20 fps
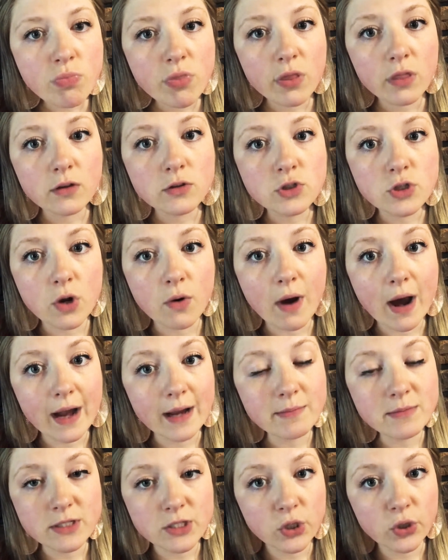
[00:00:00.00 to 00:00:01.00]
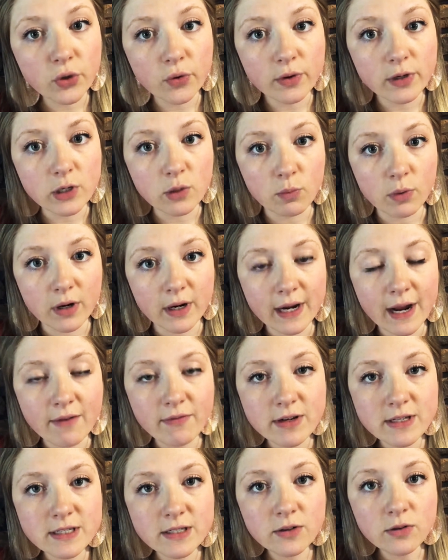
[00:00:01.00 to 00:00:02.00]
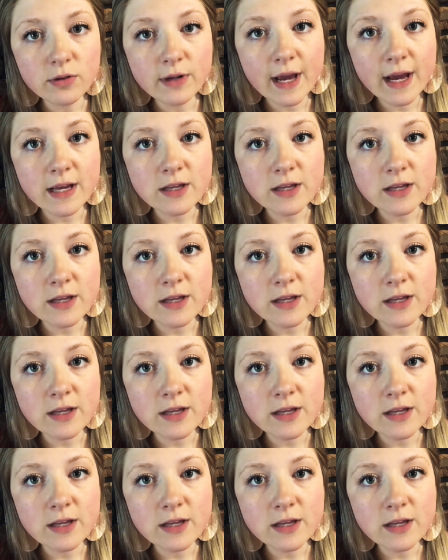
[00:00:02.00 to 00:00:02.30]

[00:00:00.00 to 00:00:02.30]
so I'm still going to work every single day.